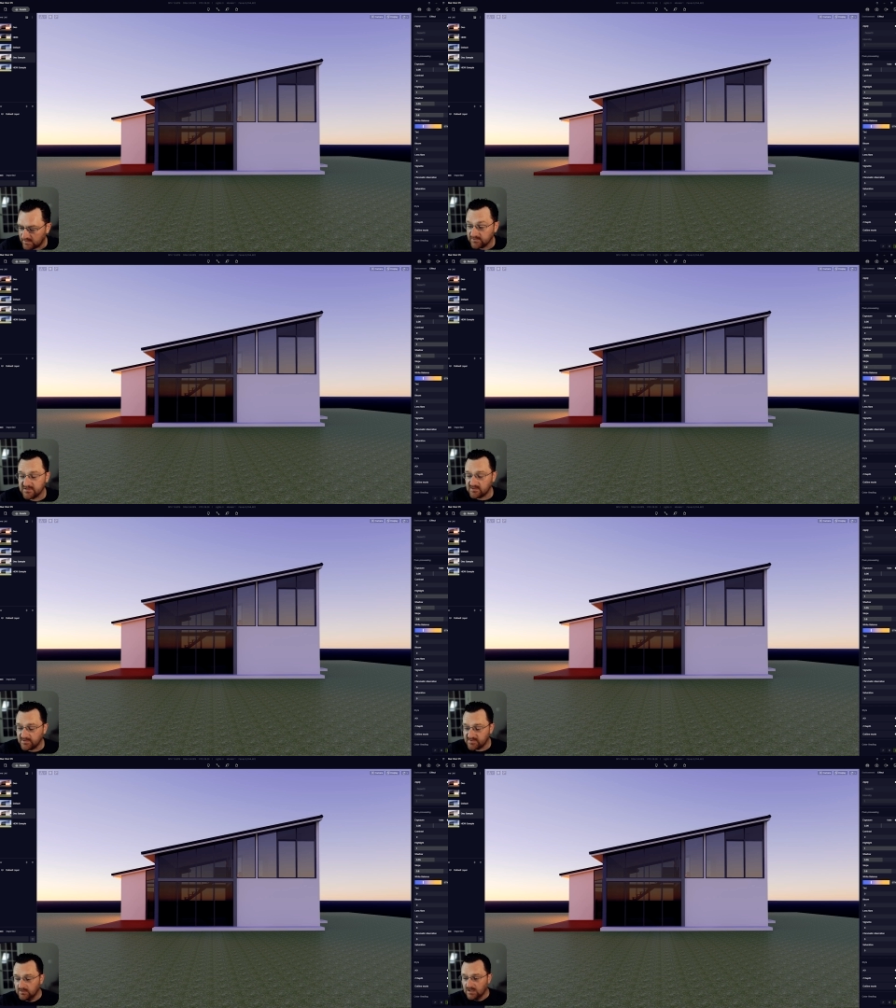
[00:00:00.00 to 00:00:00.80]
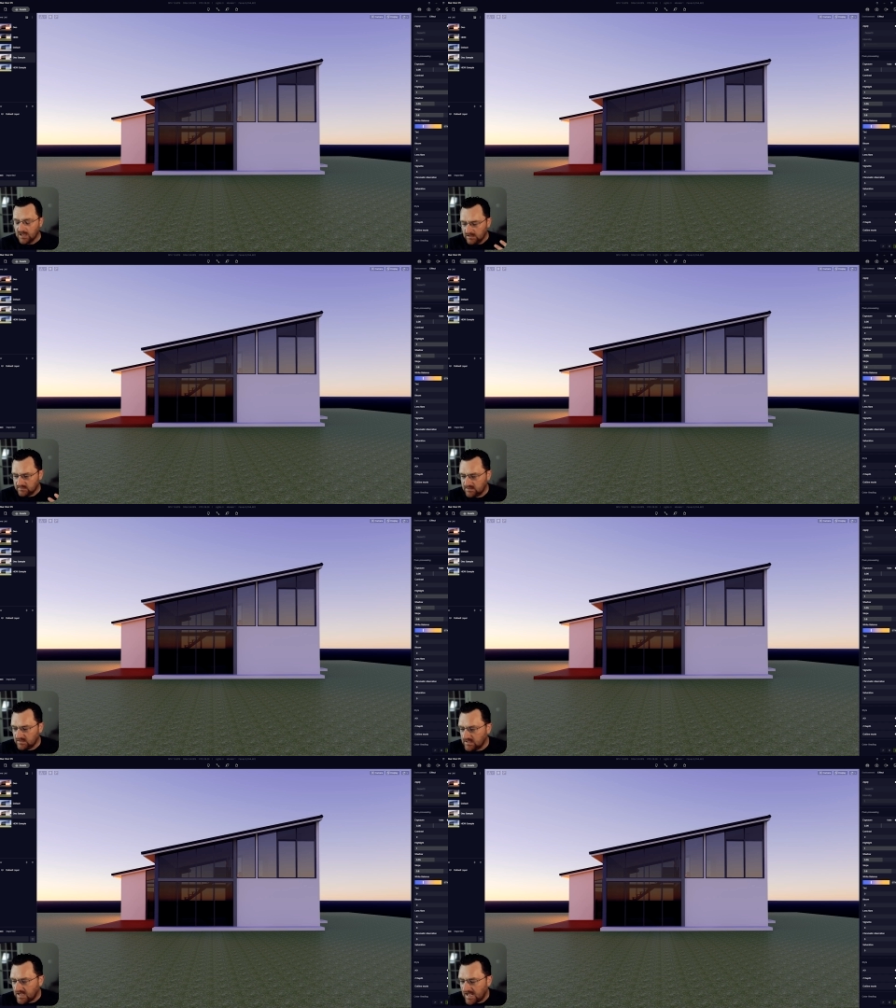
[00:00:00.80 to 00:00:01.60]
And there is also
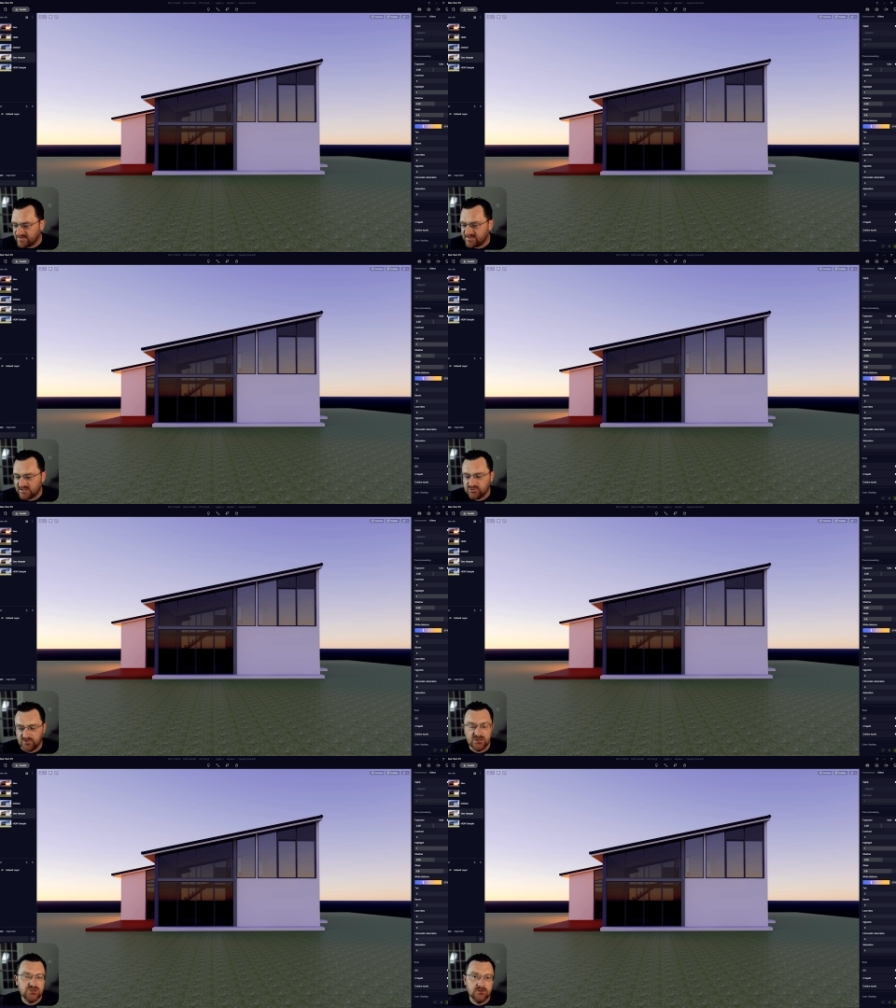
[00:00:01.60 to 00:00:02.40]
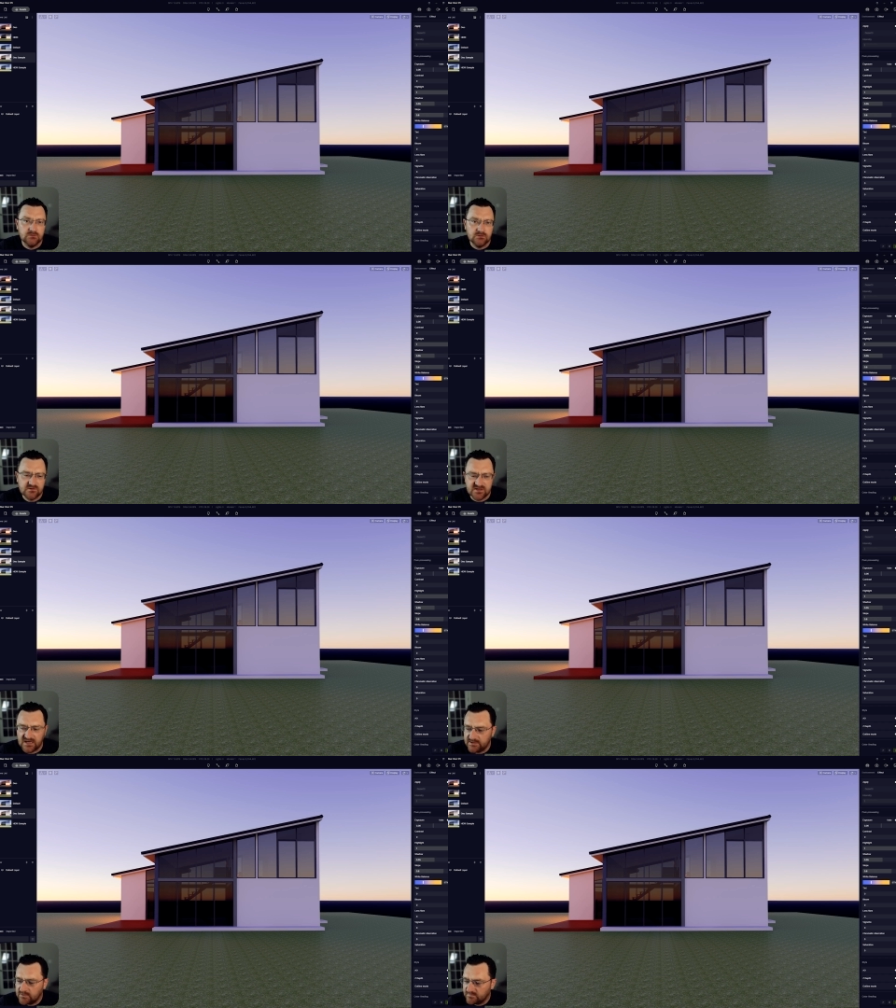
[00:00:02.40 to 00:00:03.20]
the uh, saturation
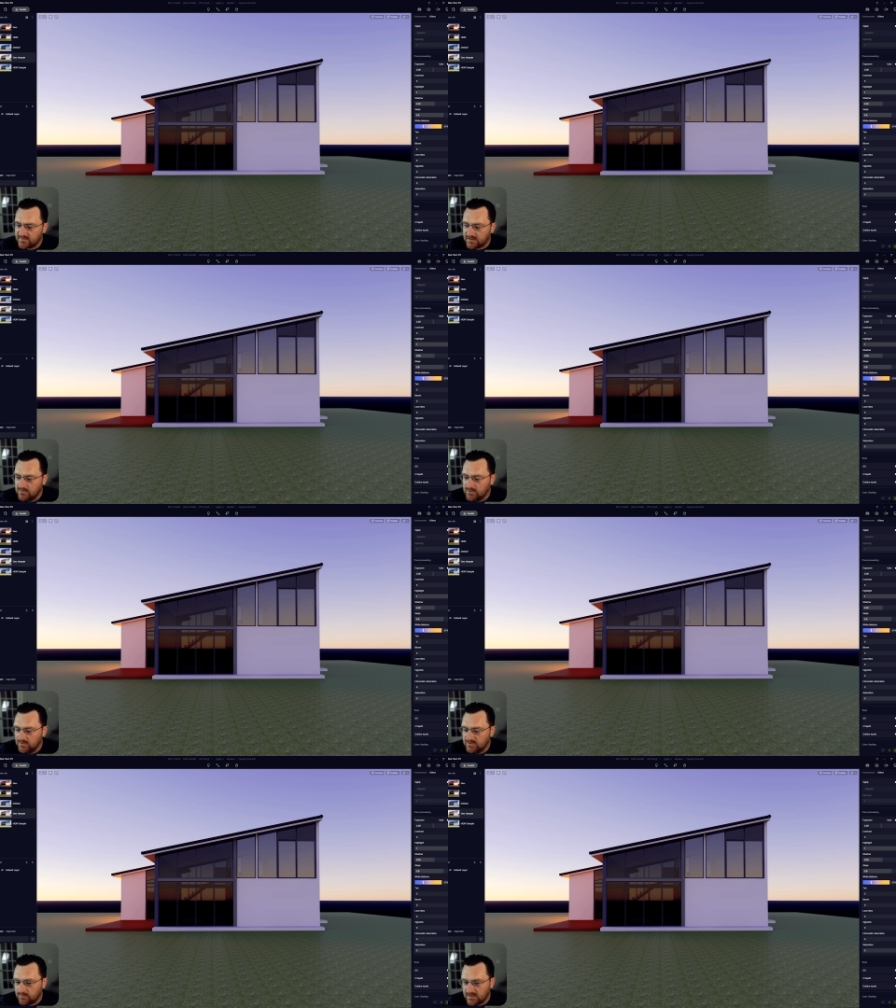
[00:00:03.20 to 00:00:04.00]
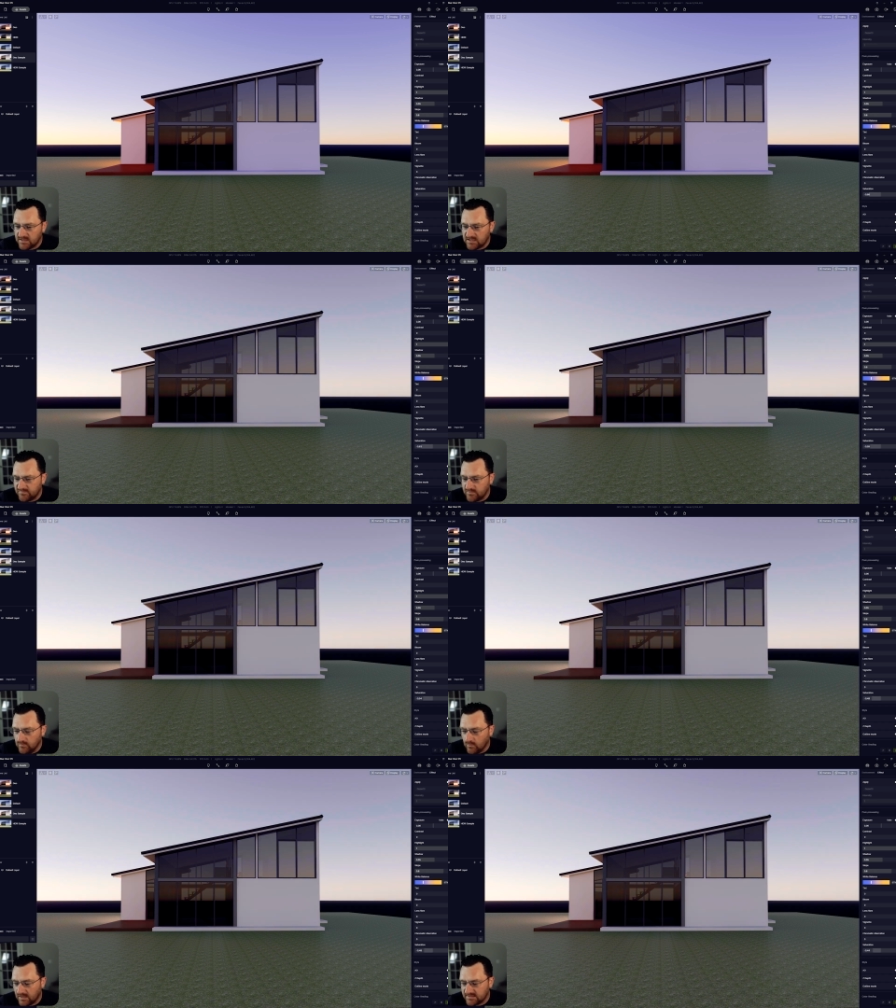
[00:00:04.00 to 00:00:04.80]
slider that you could tweak if you
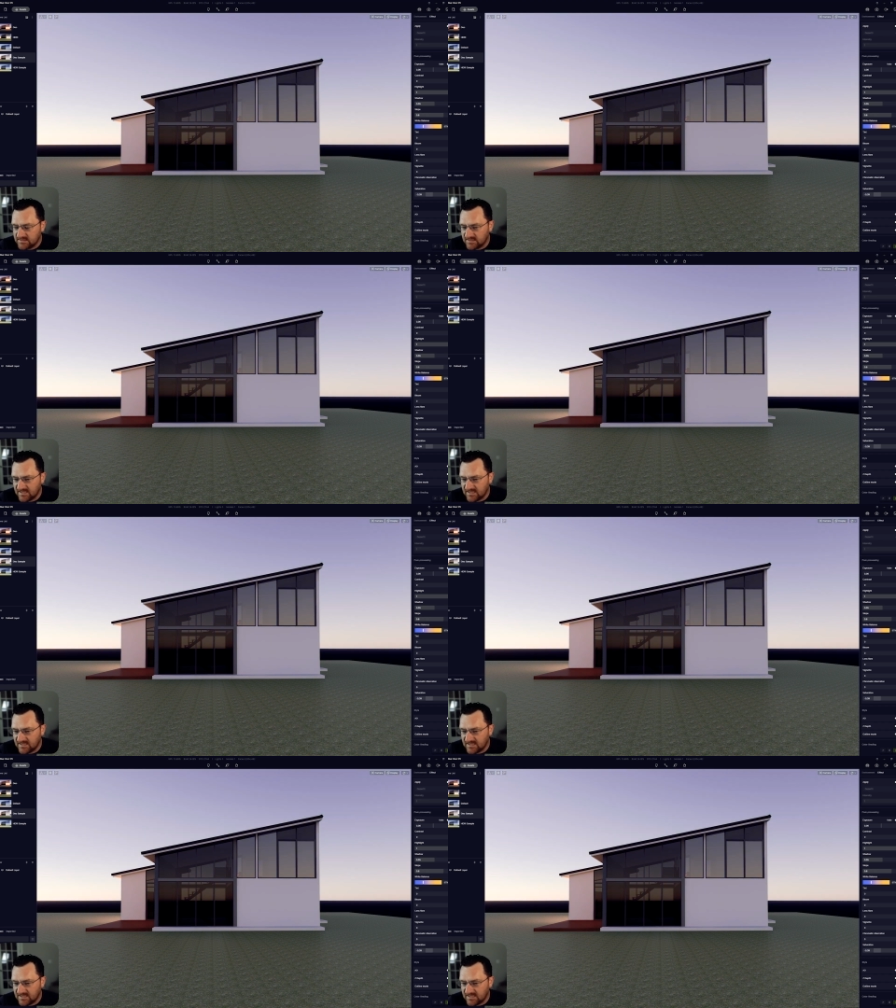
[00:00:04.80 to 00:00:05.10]
wanted to